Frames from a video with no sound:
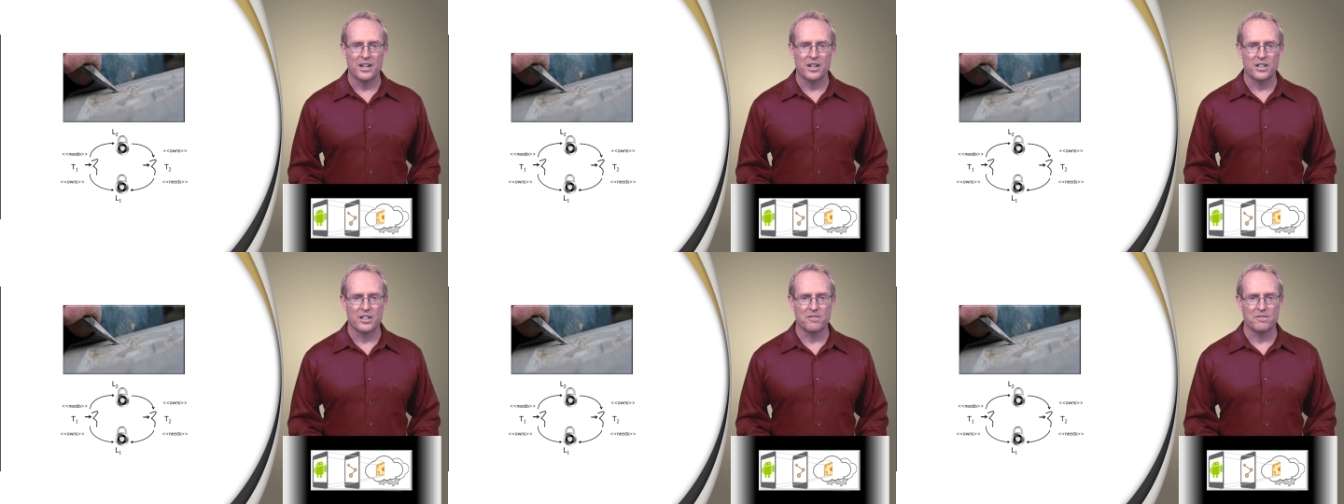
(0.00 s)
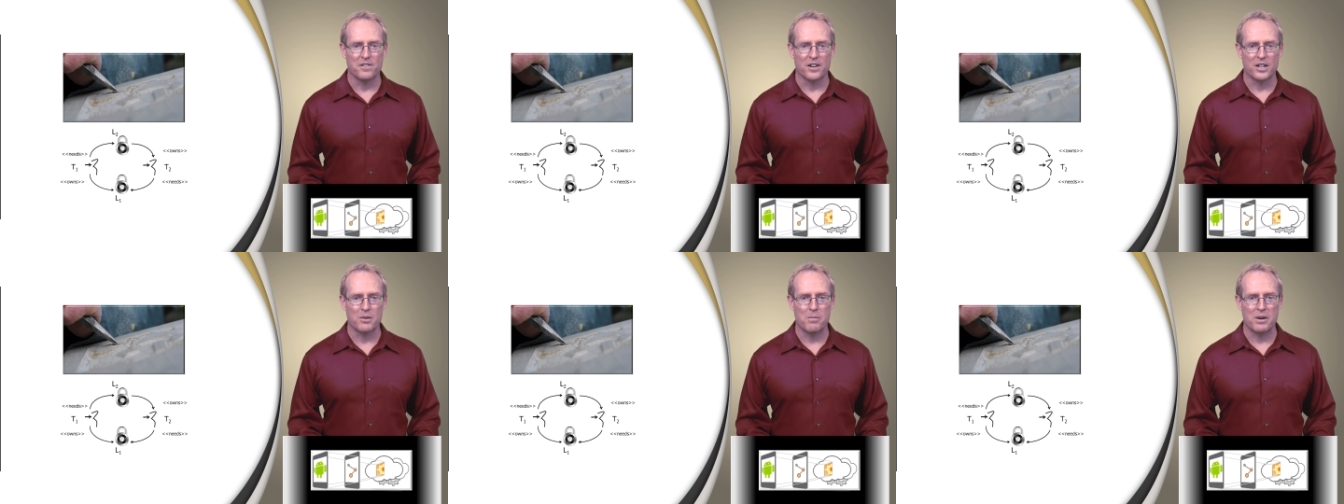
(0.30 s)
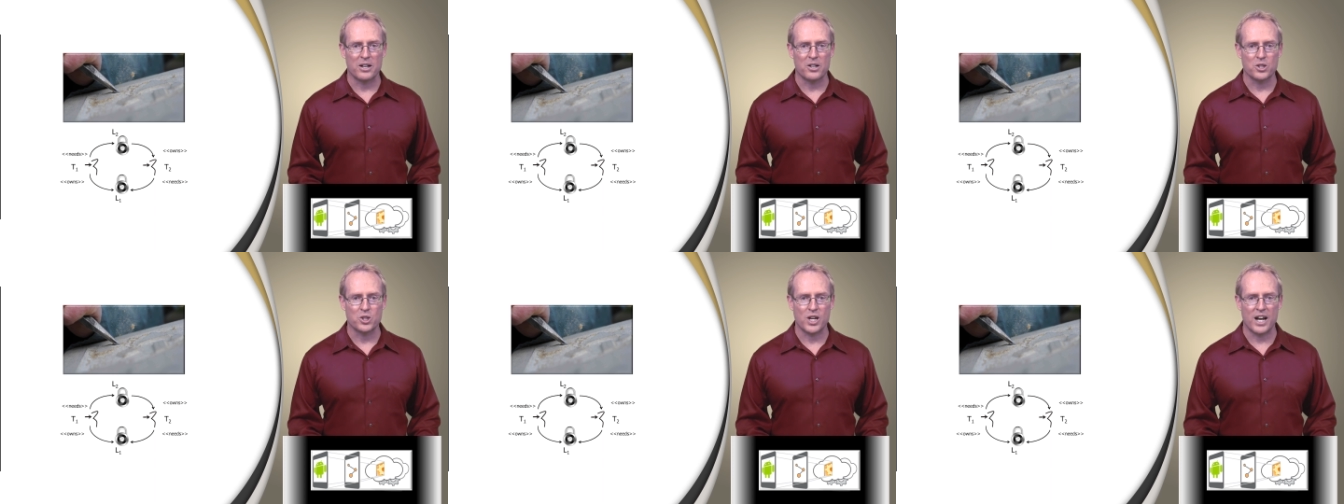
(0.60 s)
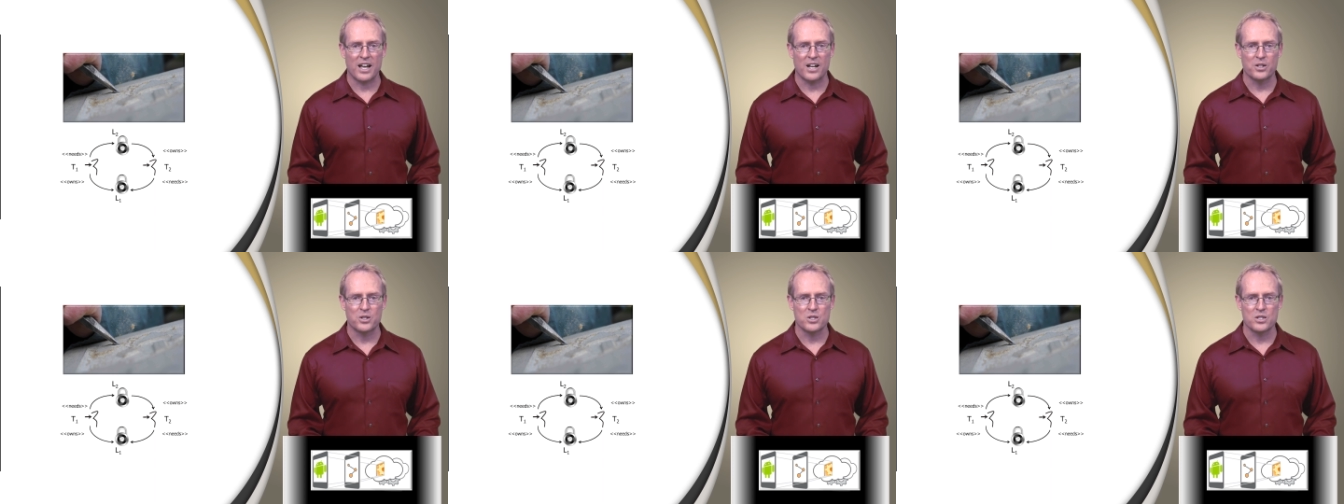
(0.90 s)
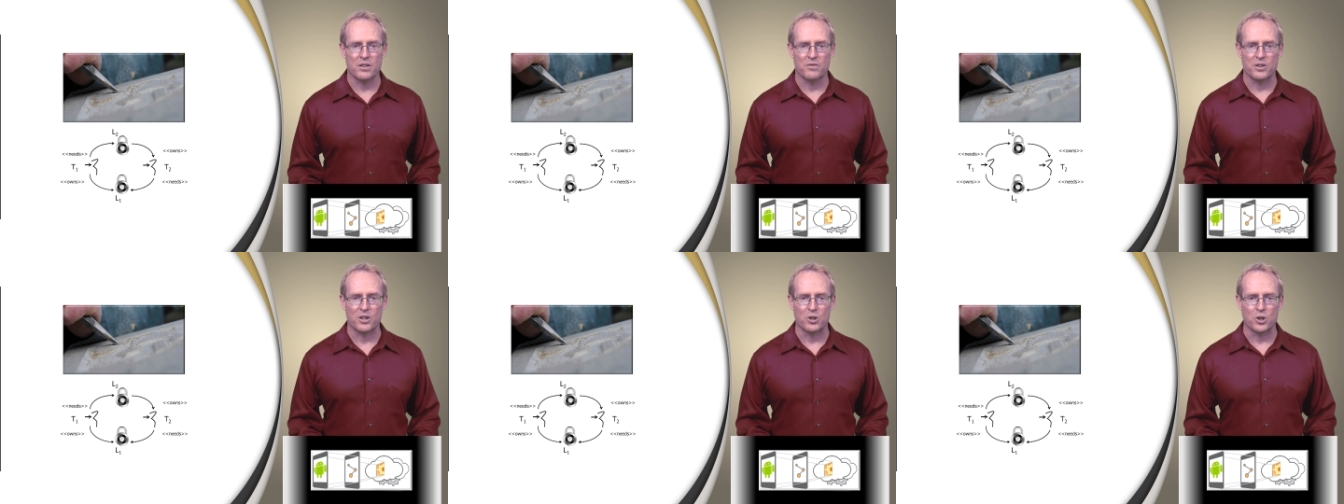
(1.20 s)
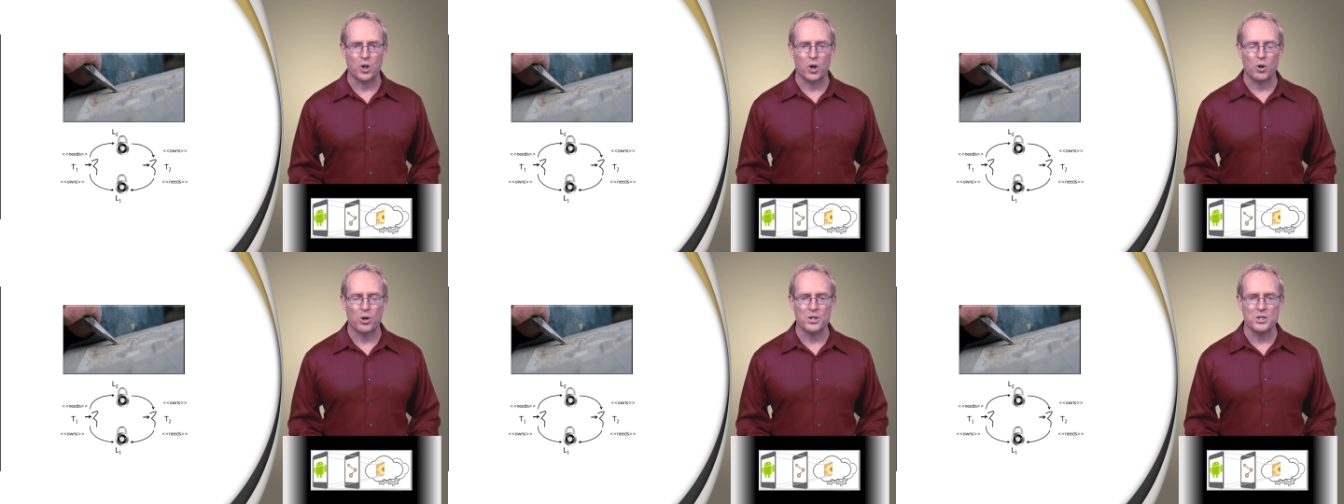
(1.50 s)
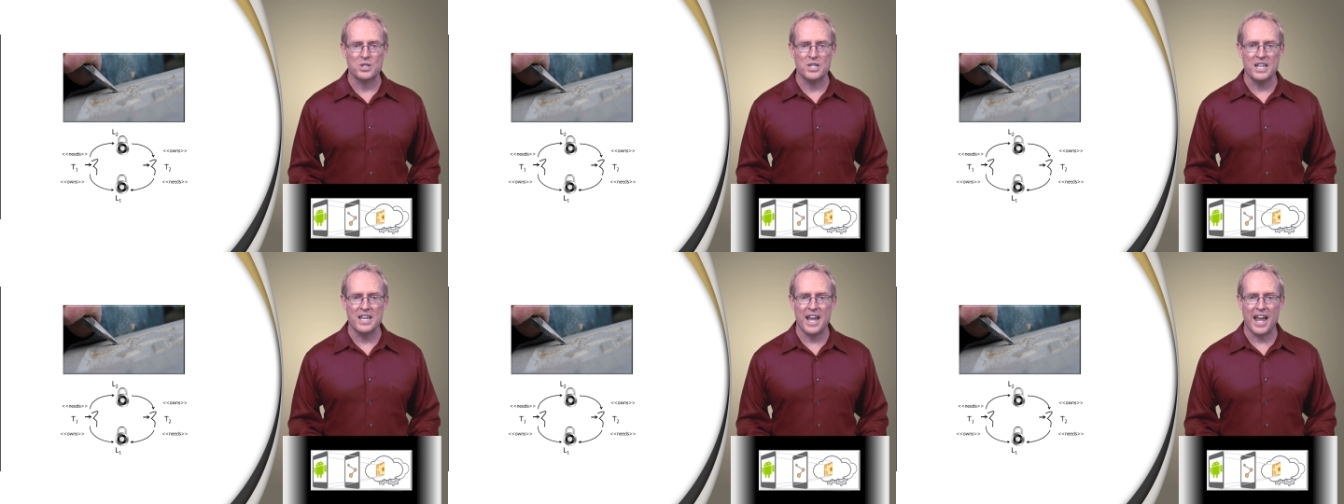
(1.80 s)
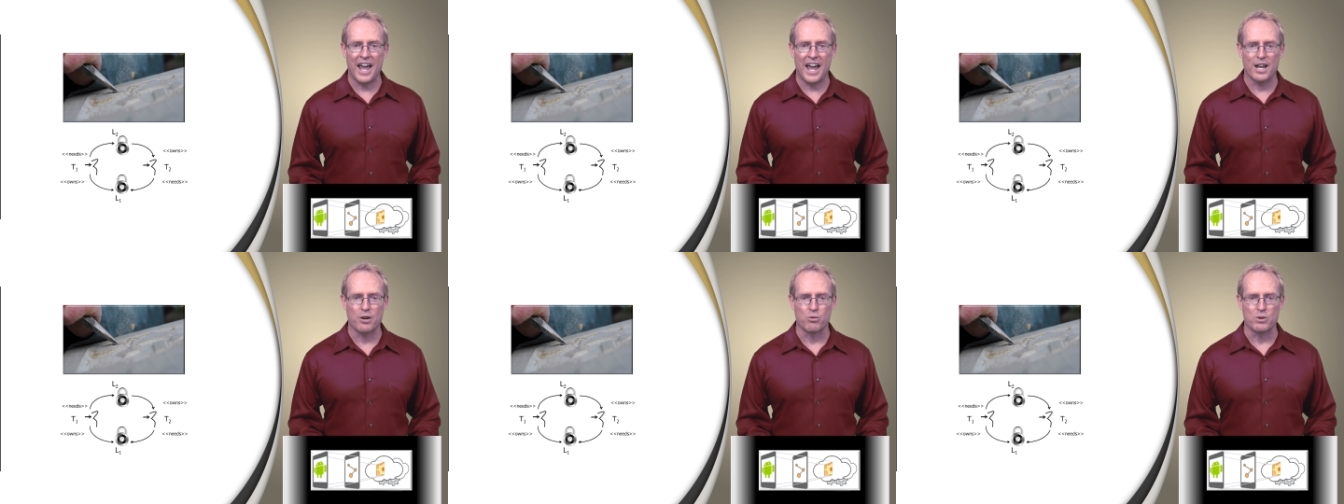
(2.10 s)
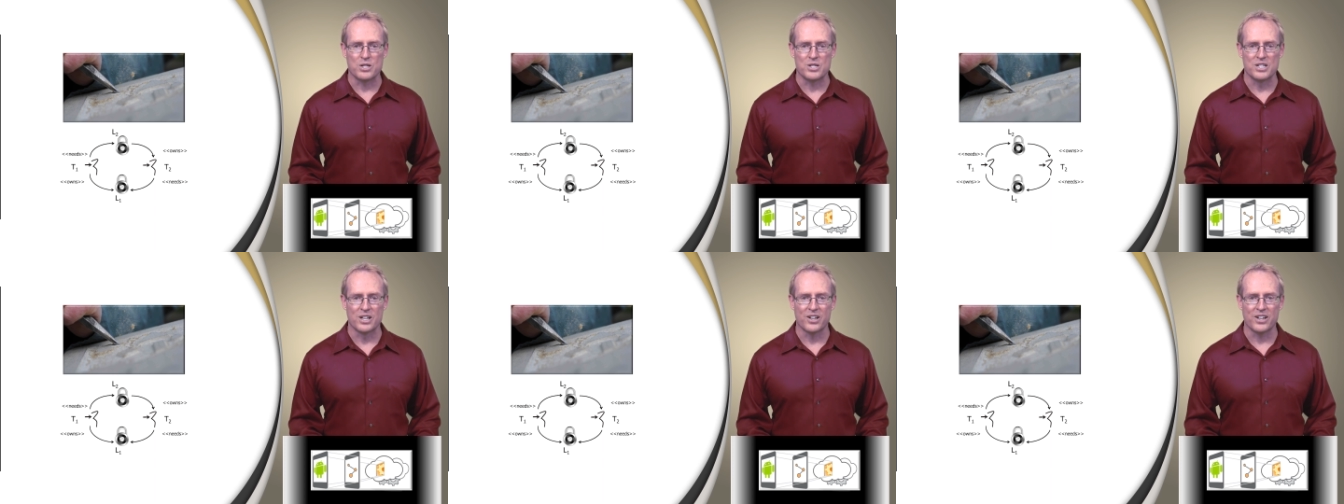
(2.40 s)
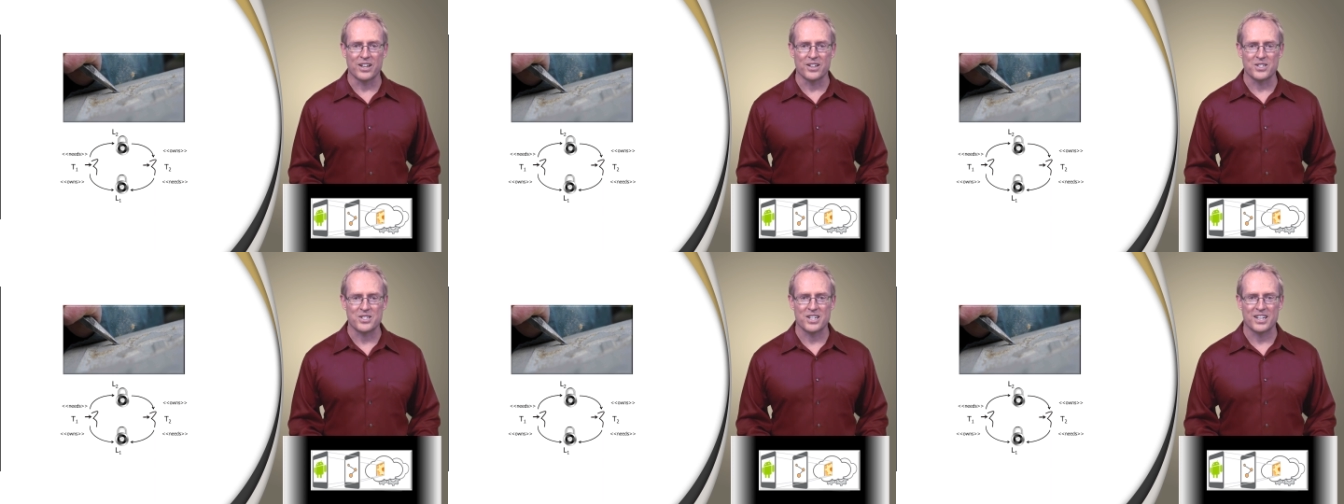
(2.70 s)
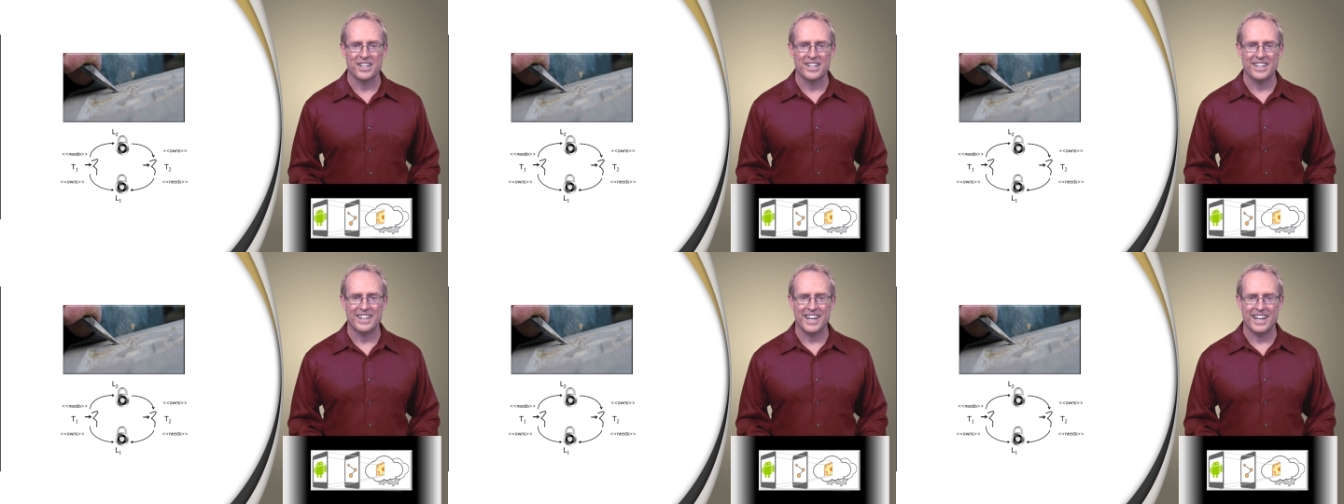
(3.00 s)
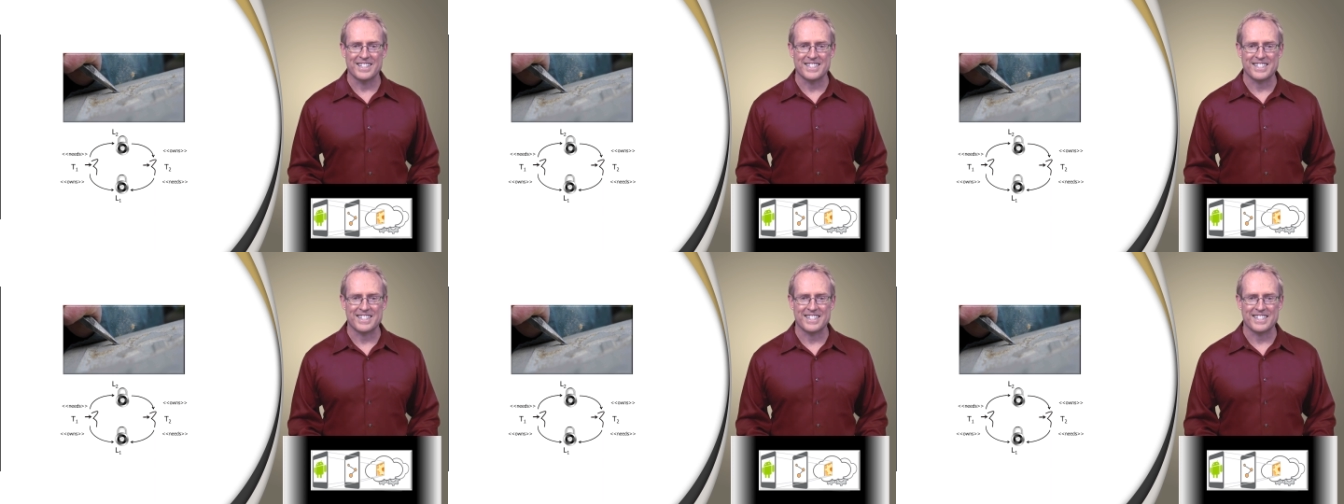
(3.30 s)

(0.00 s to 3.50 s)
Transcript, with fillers: to fundamental challenges of concurrency and resilience at